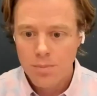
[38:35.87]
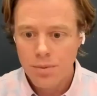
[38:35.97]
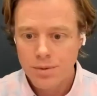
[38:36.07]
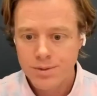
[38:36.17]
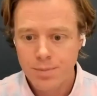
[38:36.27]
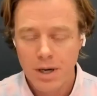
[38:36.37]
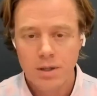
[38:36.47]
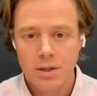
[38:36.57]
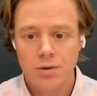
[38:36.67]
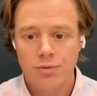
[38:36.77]

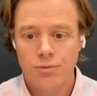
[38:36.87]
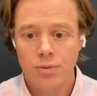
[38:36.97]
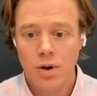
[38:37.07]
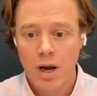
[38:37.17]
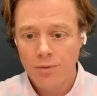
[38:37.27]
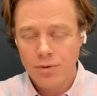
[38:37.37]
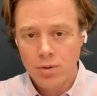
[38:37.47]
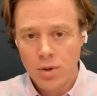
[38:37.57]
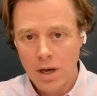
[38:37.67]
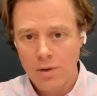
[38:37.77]
perspective you know how have you
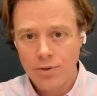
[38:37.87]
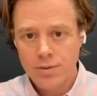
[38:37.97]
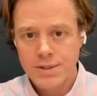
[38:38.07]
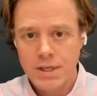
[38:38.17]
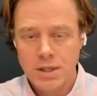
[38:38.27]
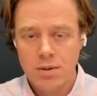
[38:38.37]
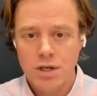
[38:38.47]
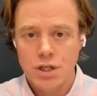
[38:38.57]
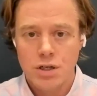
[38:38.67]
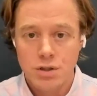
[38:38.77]
how have you seen
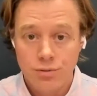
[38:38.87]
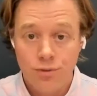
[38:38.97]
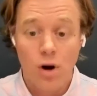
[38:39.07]
education